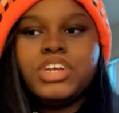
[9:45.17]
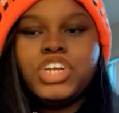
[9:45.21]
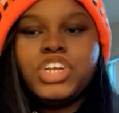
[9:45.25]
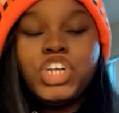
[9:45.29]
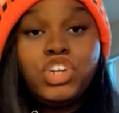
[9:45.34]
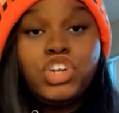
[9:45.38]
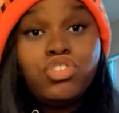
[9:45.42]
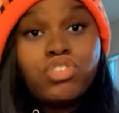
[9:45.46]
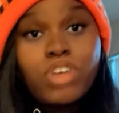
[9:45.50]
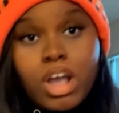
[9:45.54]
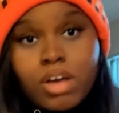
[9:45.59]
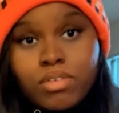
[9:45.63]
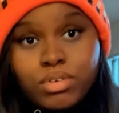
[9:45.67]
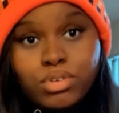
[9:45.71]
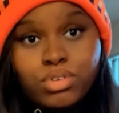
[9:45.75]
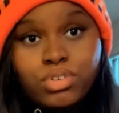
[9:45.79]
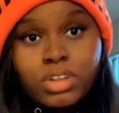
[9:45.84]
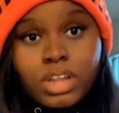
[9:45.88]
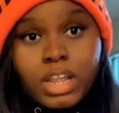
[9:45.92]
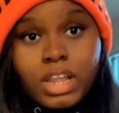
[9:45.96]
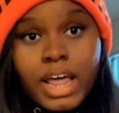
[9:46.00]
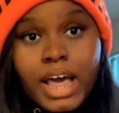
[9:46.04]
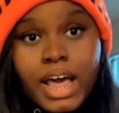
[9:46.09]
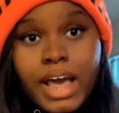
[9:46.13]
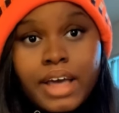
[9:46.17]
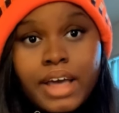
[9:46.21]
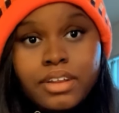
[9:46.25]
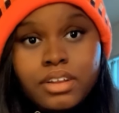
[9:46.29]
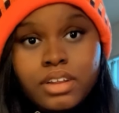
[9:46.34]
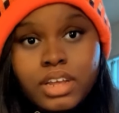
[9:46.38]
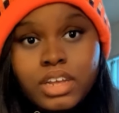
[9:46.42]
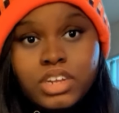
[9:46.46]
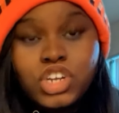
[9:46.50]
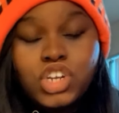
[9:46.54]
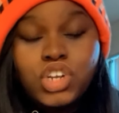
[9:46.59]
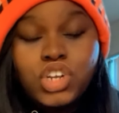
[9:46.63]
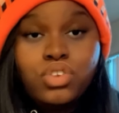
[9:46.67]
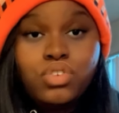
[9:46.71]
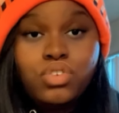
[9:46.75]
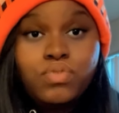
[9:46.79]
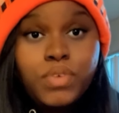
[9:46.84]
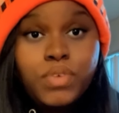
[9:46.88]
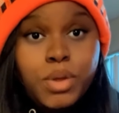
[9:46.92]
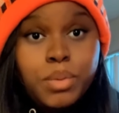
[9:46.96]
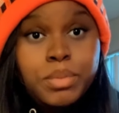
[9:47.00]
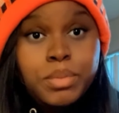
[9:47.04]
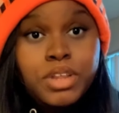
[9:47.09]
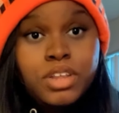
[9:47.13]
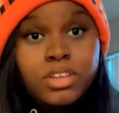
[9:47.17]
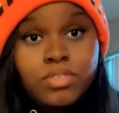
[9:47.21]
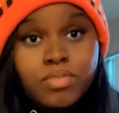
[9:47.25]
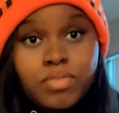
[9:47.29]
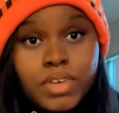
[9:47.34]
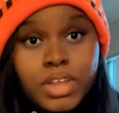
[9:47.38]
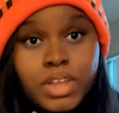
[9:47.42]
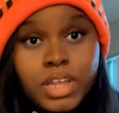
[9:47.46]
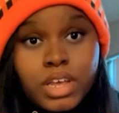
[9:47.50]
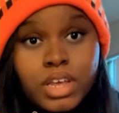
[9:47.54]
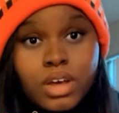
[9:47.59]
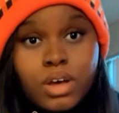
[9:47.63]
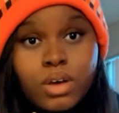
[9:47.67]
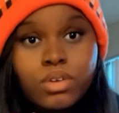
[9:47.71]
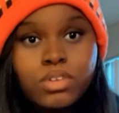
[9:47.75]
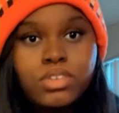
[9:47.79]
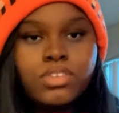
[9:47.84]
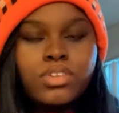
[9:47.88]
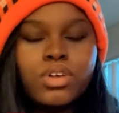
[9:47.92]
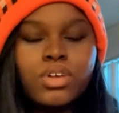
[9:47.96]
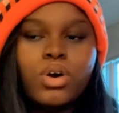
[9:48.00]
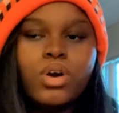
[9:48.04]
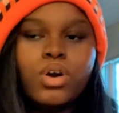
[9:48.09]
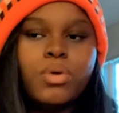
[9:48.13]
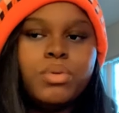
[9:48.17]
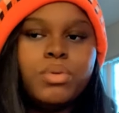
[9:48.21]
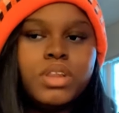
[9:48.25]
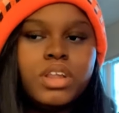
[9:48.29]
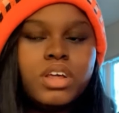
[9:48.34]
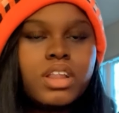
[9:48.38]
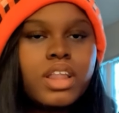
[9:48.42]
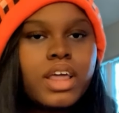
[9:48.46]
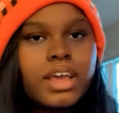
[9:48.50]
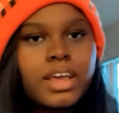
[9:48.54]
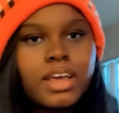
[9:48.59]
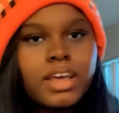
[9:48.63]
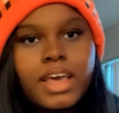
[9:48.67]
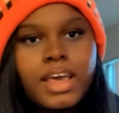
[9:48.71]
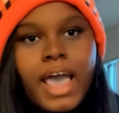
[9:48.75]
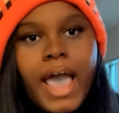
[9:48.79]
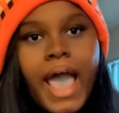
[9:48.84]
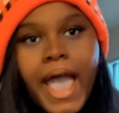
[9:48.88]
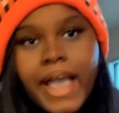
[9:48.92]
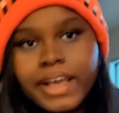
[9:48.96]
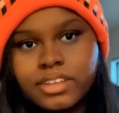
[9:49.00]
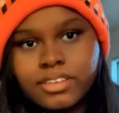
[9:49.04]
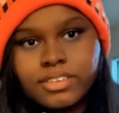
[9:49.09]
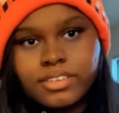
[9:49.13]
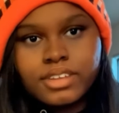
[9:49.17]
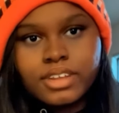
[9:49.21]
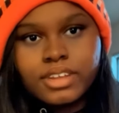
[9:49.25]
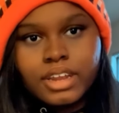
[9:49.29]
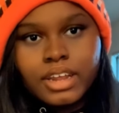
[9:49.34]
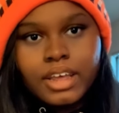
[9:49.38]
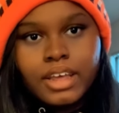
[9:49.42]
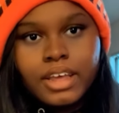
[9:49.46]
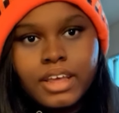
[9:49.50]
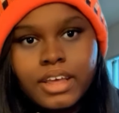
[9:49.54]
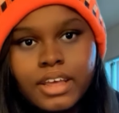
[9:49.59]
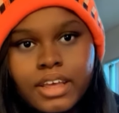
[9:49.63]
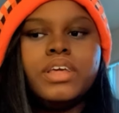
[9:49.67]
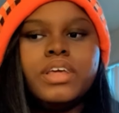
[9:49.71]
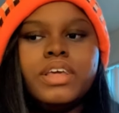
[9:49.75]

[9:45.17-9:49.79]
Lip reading: She travels a lot and she's filming this video, so it would look like an accident.